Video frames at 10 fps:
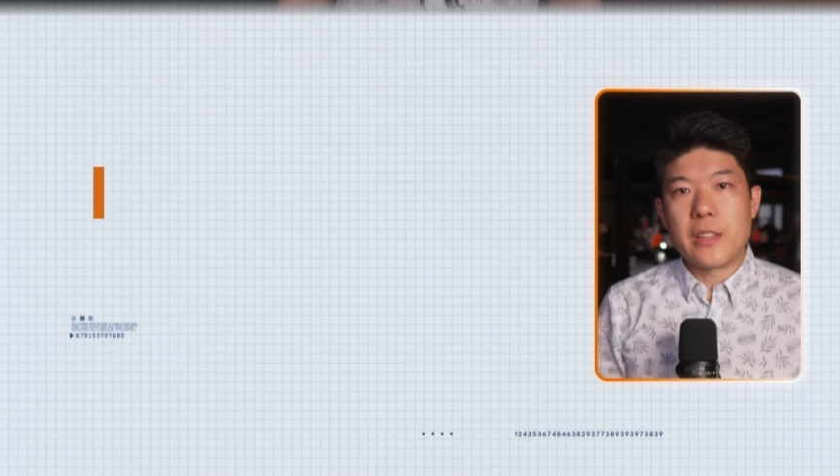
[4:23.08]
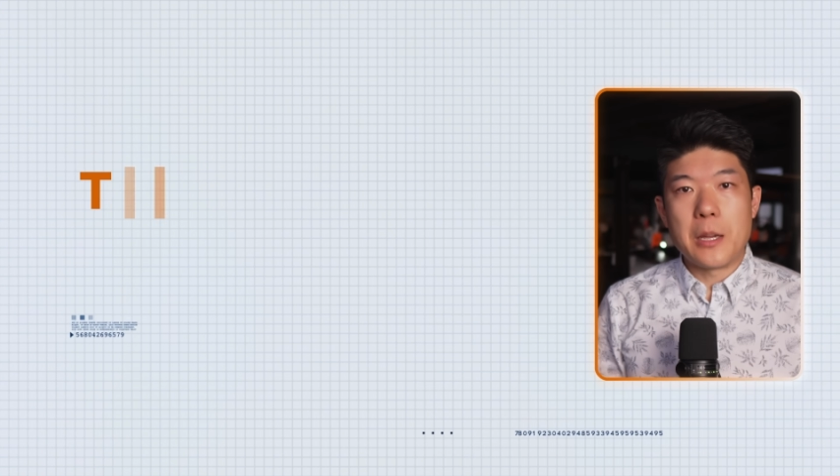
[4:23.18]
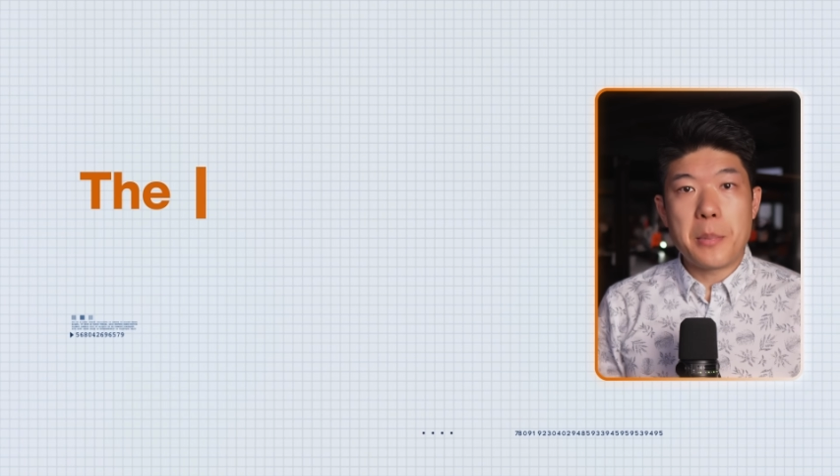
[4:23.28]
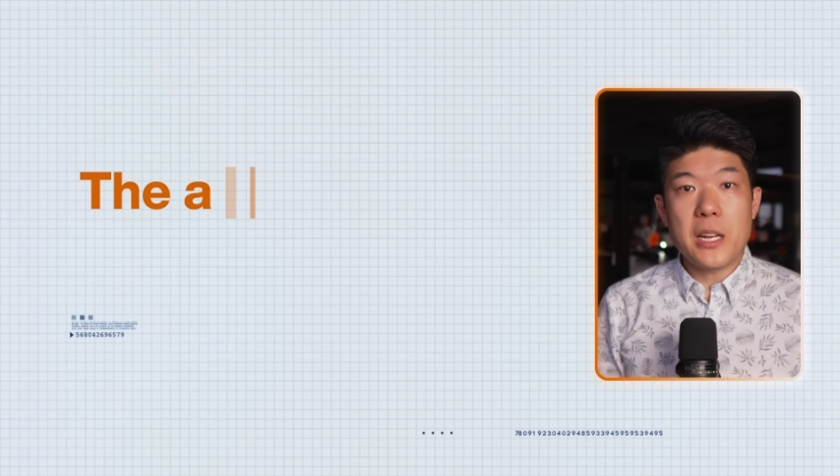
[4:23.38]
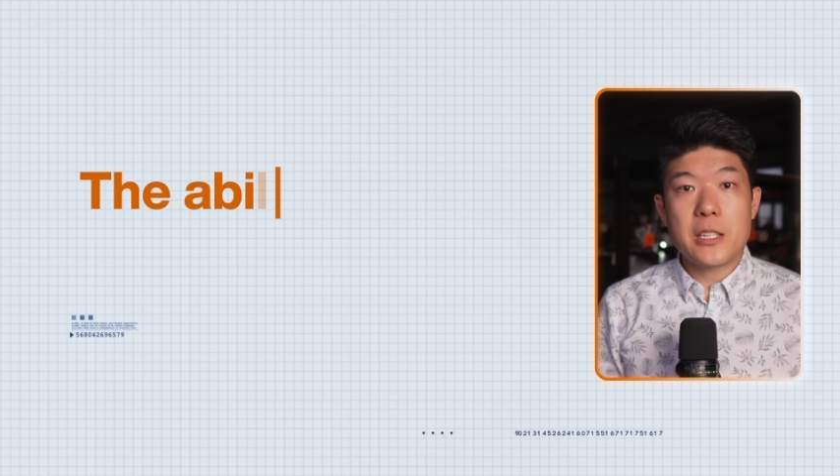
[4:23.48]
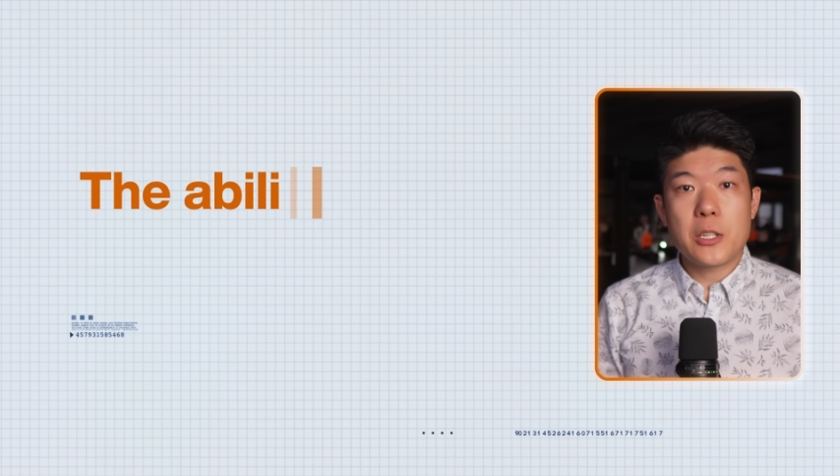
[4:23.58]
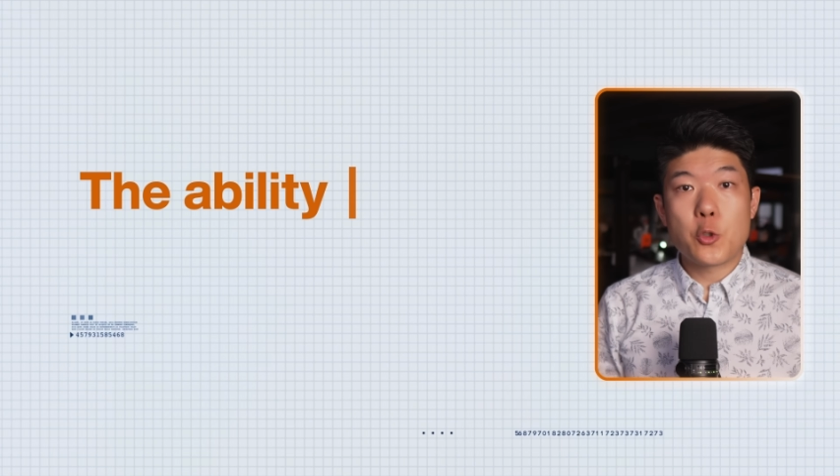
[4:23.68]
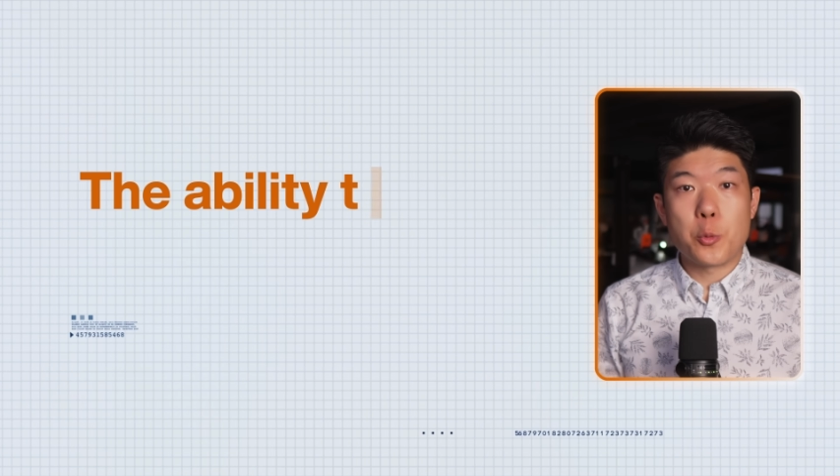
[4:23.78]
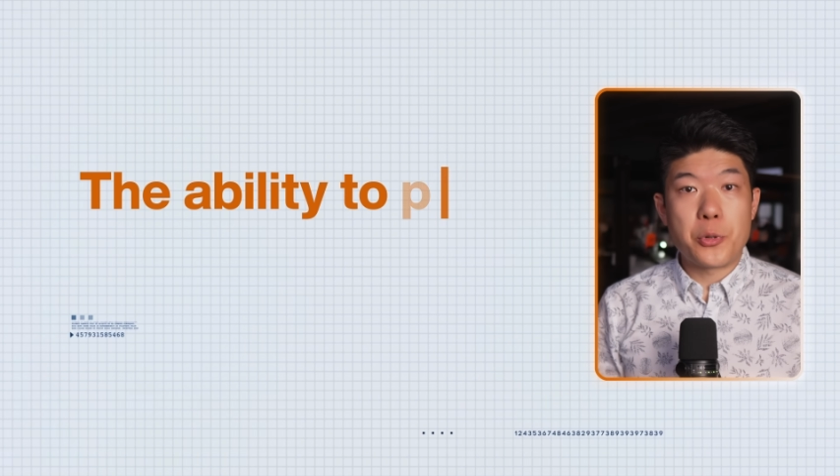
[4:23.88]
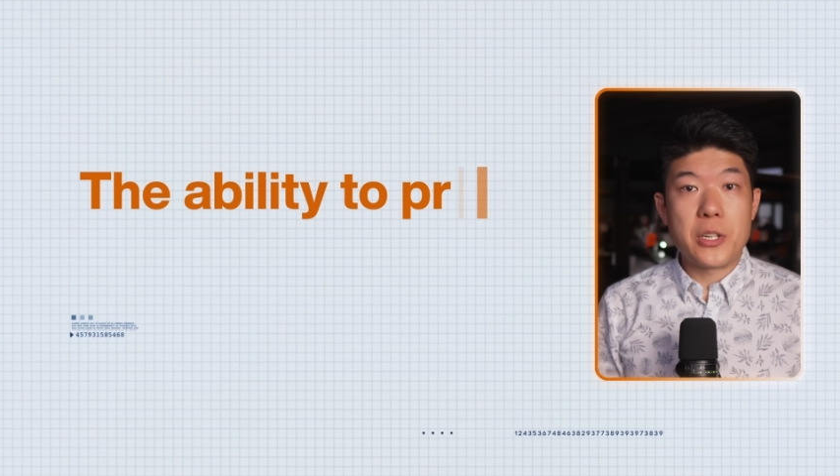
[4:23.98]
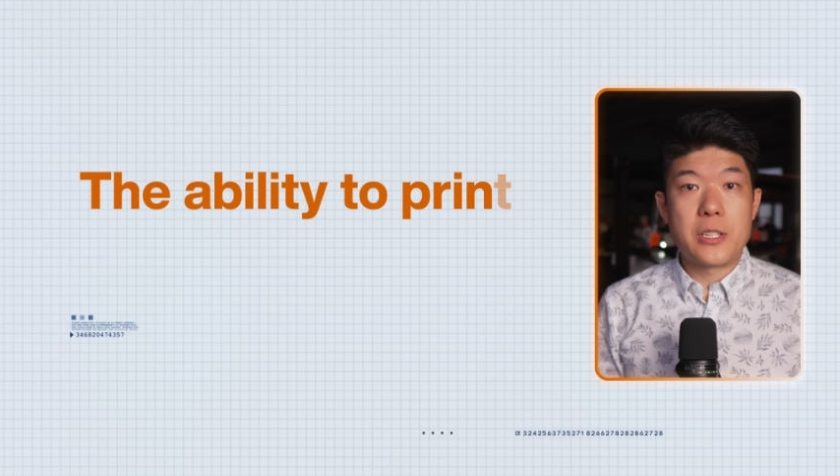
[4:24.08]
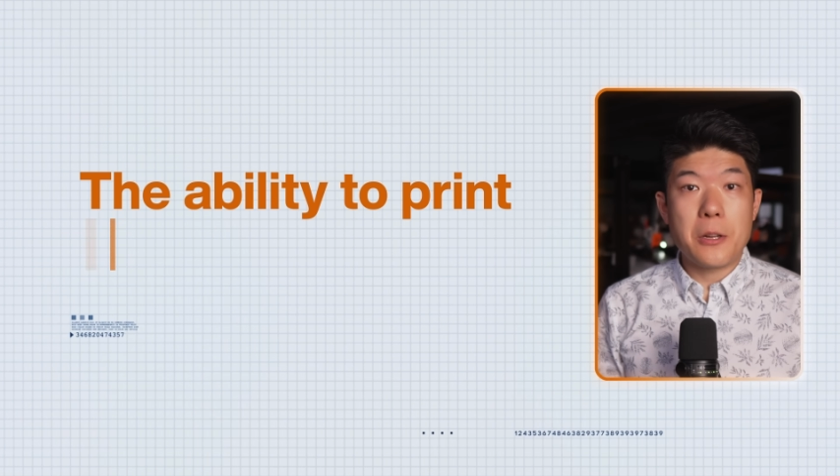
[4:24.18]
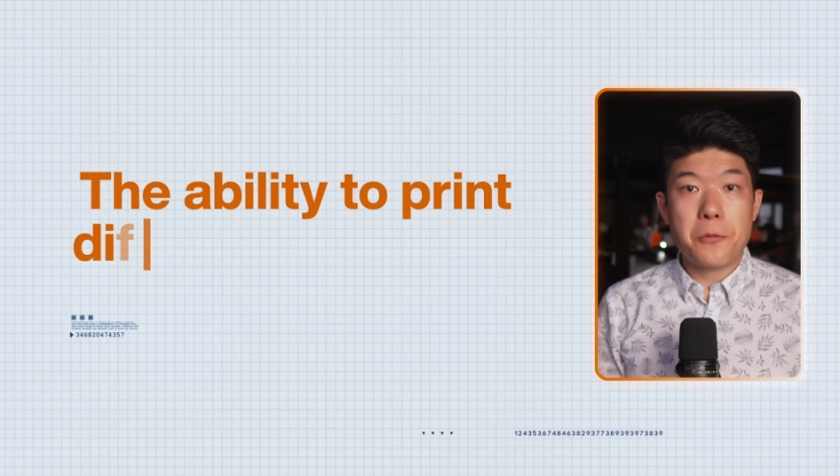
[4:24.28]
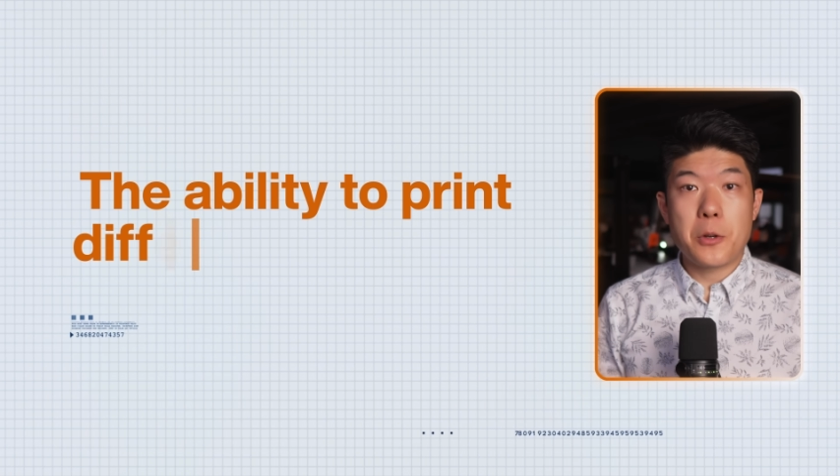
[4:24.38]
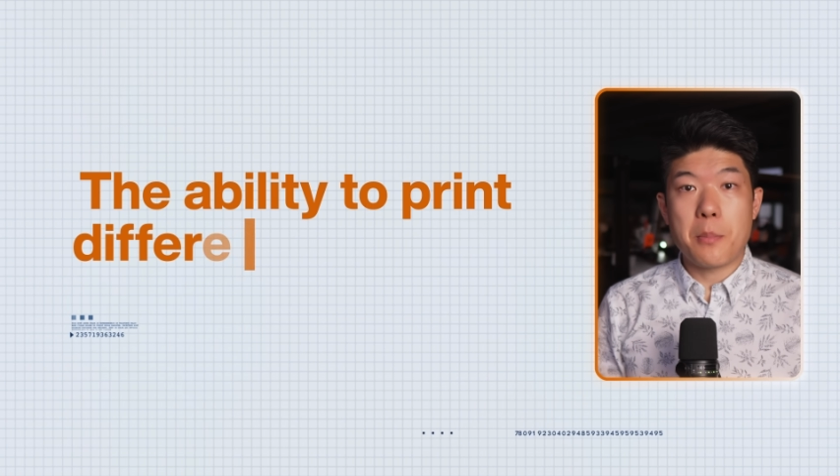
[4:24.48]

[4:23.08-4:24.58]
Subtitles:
ability to print different